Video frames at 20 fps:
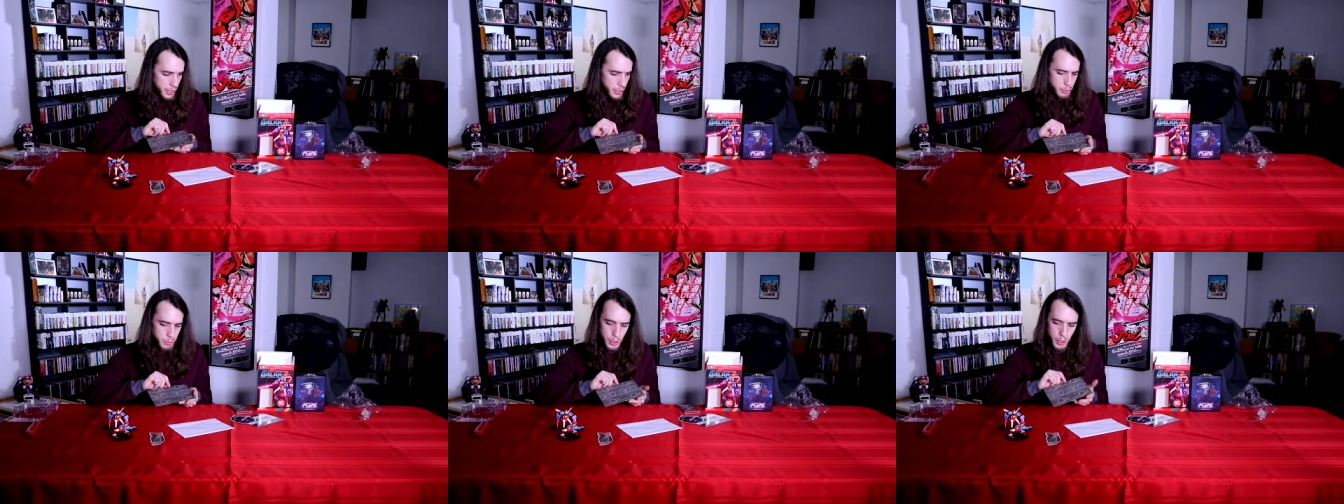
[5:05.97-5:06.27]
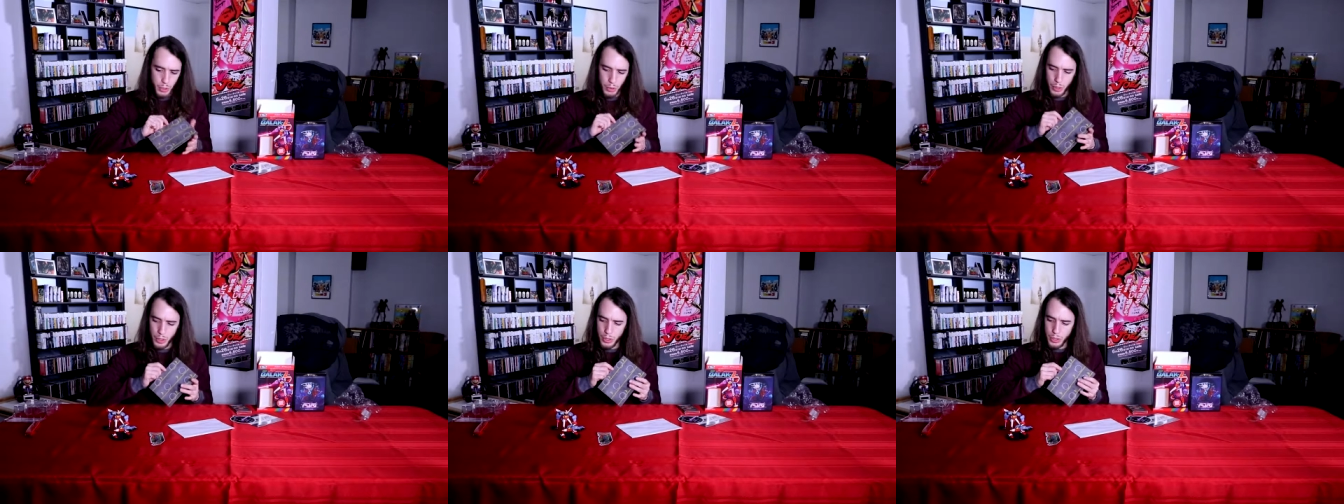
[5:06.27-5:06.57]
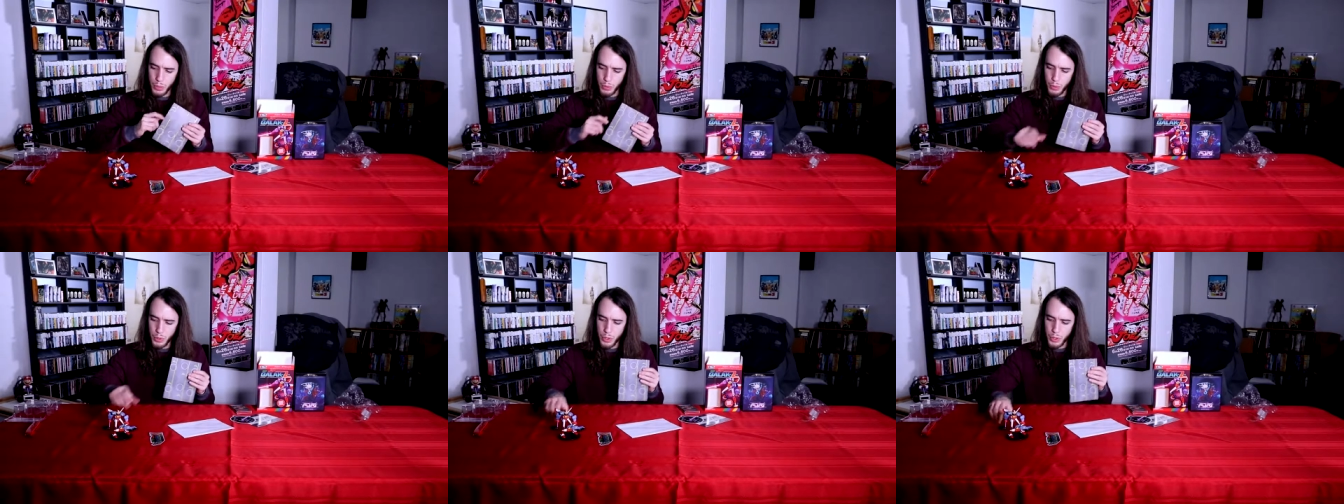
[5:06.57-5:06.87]
I'm going
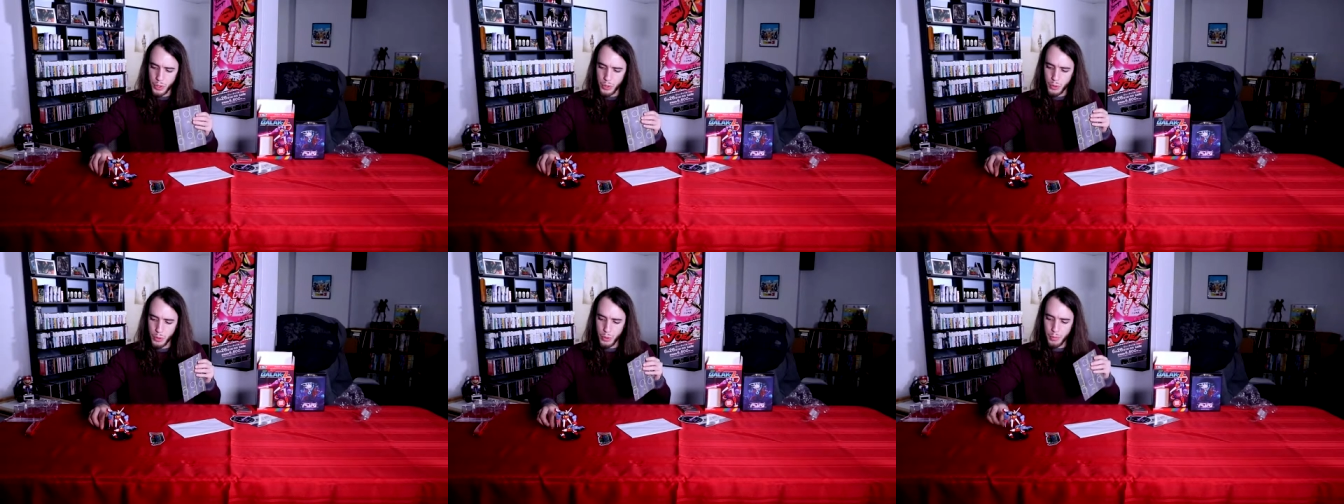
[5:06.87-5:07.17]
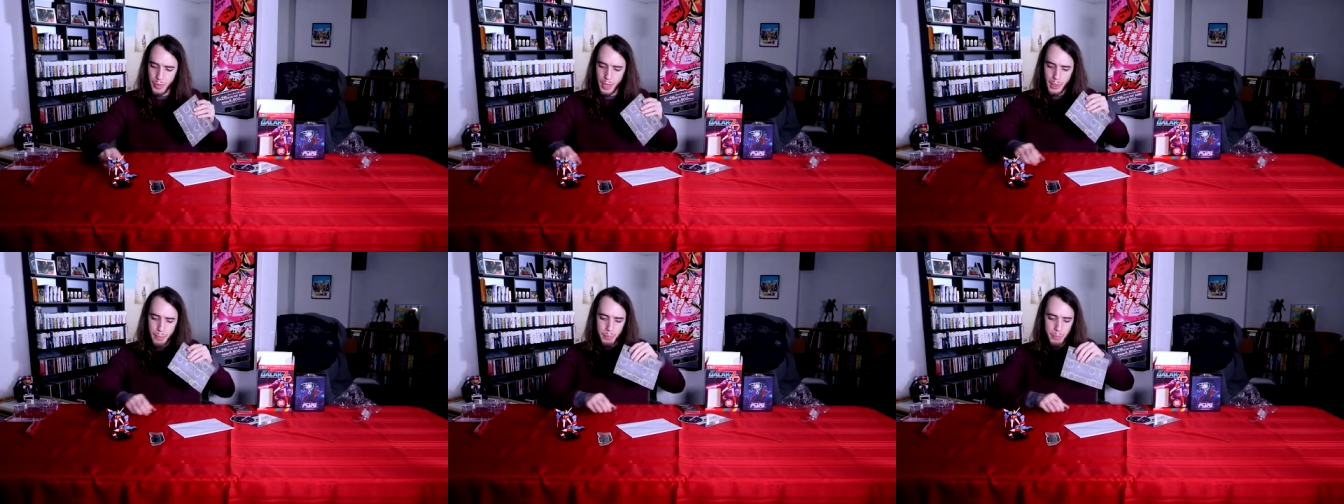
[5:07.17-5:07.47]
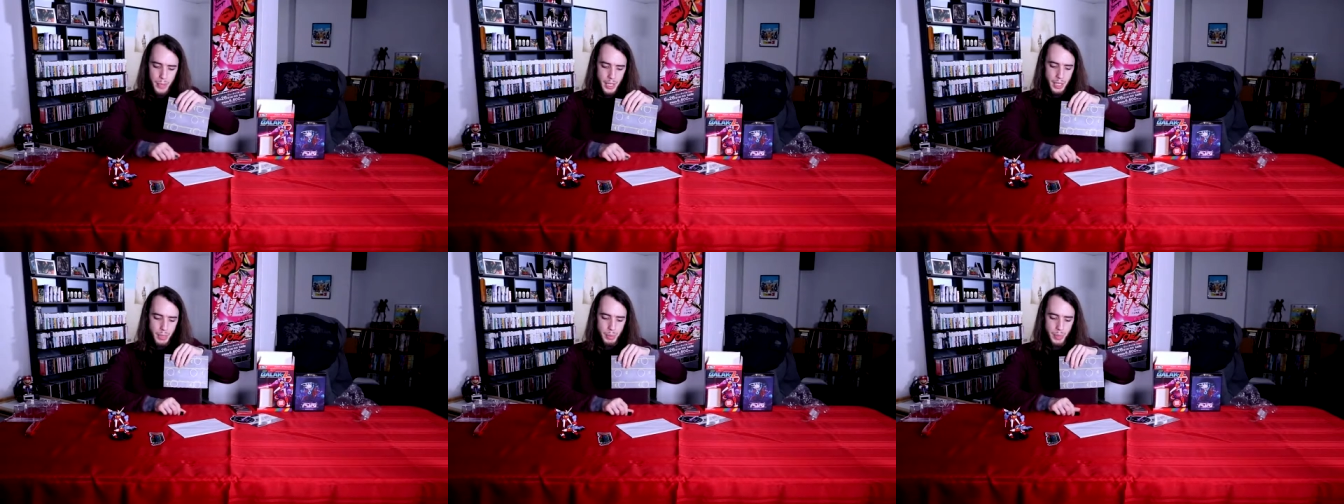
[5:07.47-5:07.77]
to assume that
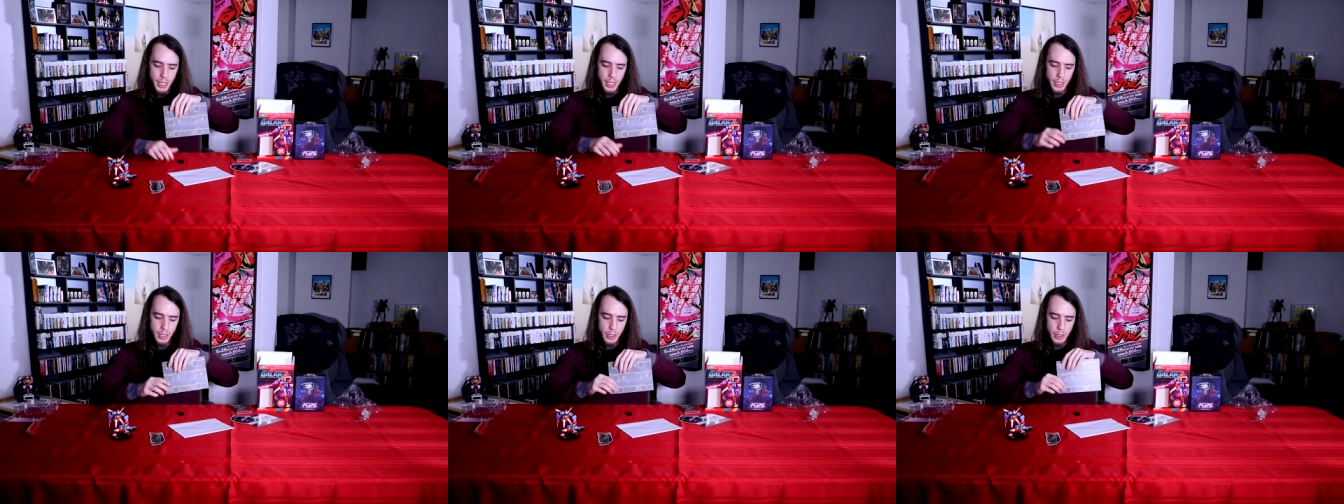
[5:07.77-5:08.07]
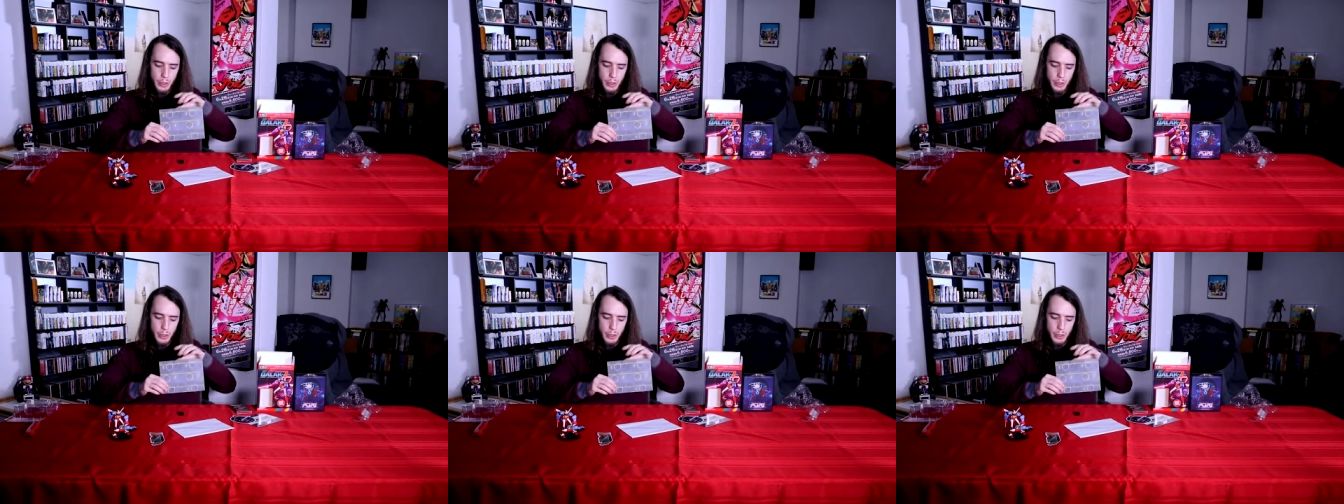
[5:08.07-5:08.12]
maybe it